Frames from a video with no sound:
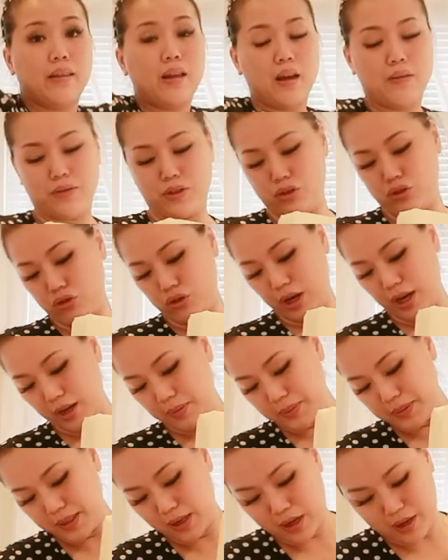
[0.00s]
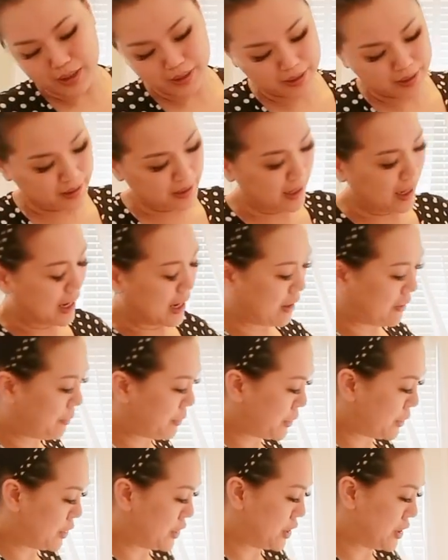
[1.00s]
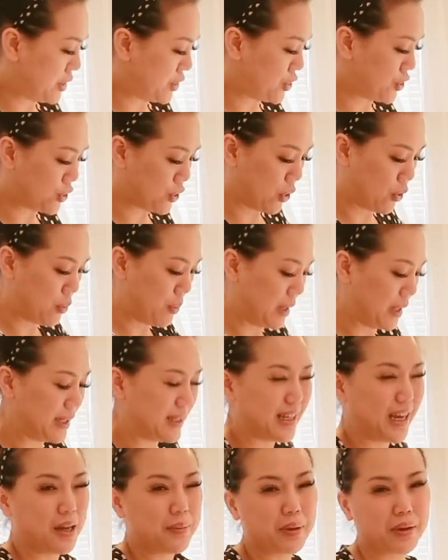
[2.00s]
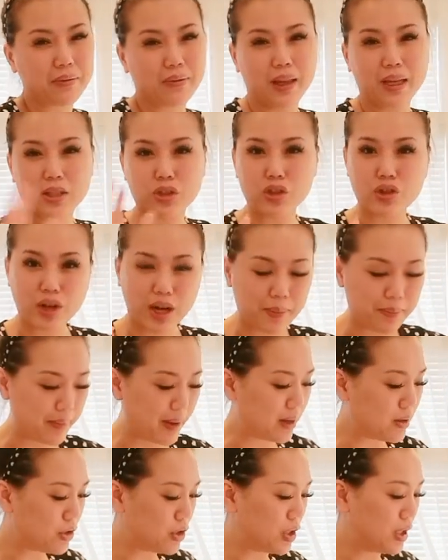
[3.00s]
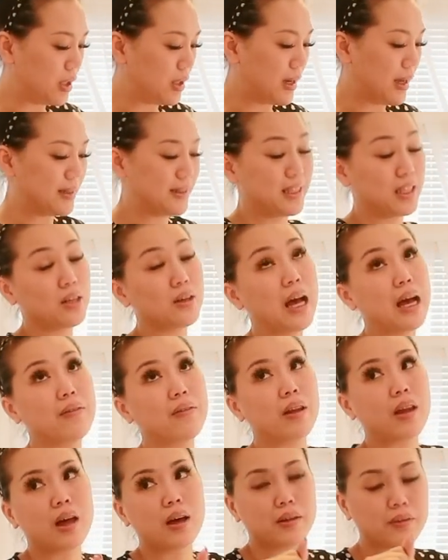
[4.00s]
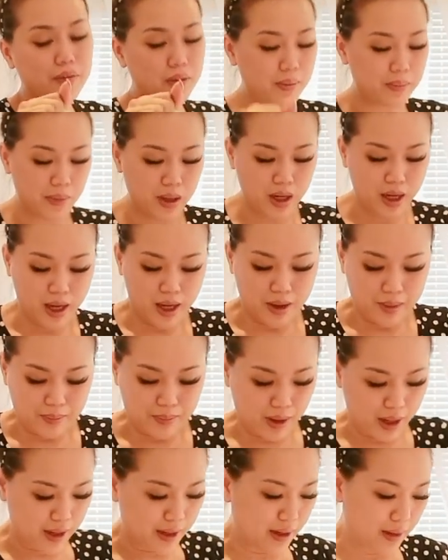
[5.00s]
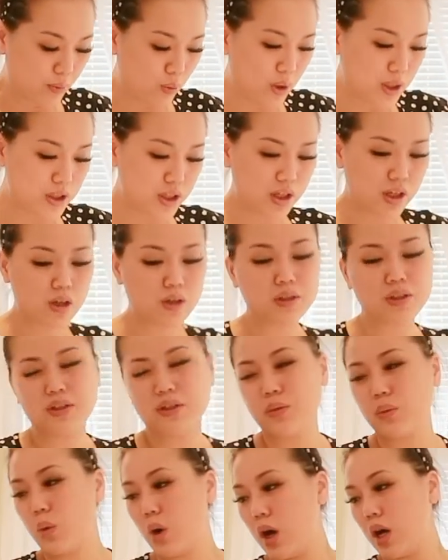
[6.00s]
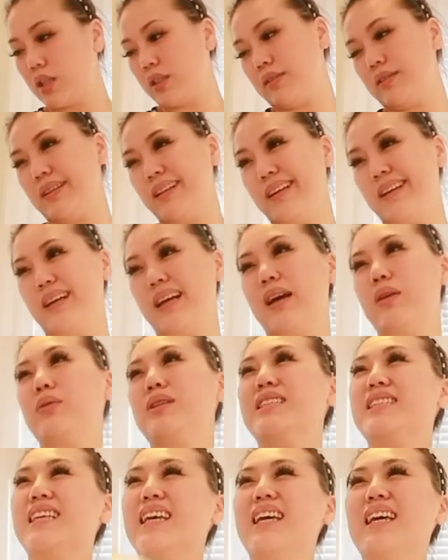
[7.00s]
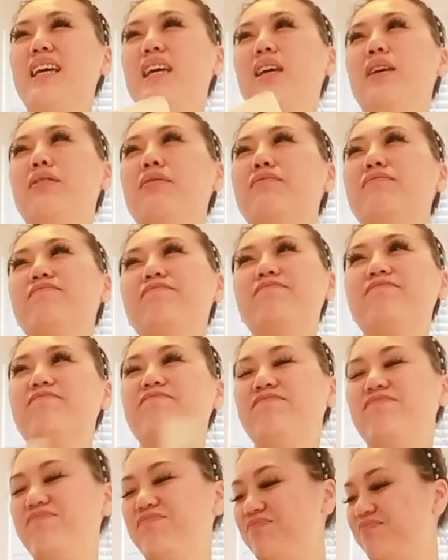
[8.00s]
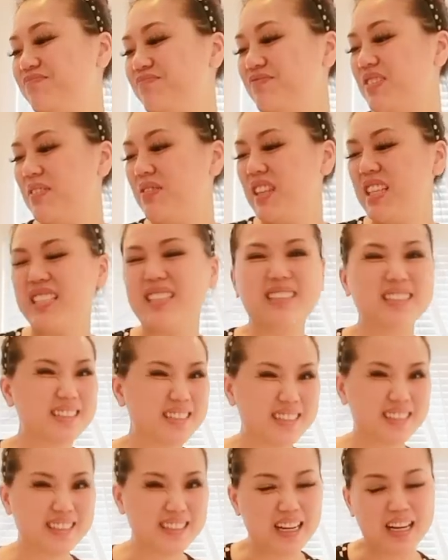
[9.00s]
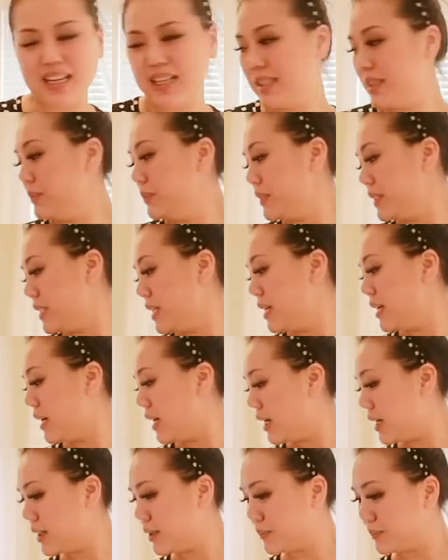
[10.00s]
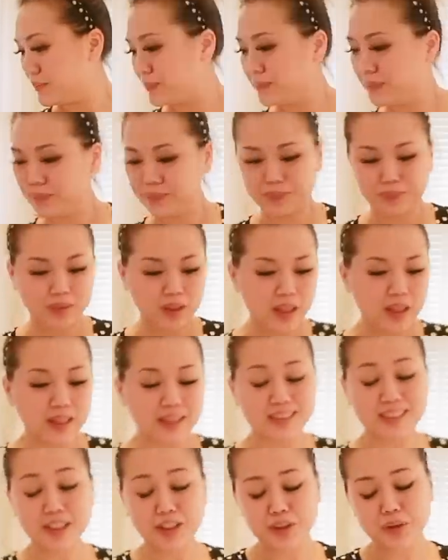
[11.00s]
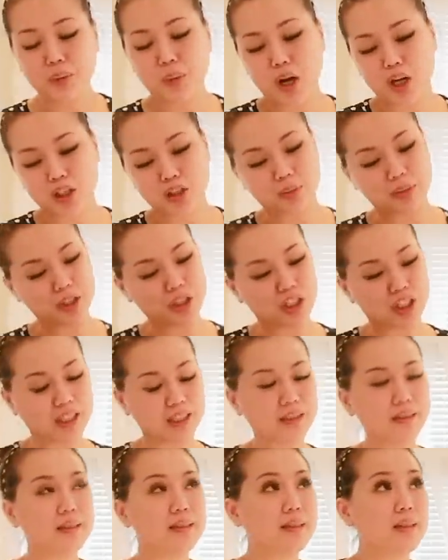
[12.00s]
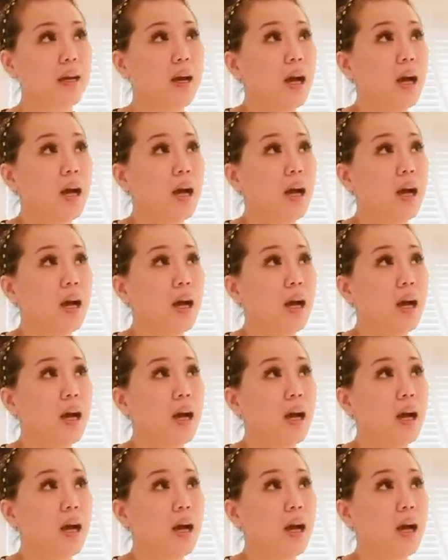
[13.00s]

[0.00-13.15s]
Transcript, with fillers: love stripes. Honestly, I have purchased so many type of like striped bed sheet. I still have a lot of them, but once it goes through the washer, like I would say fifty, sixty times, um, because I do wash my sheets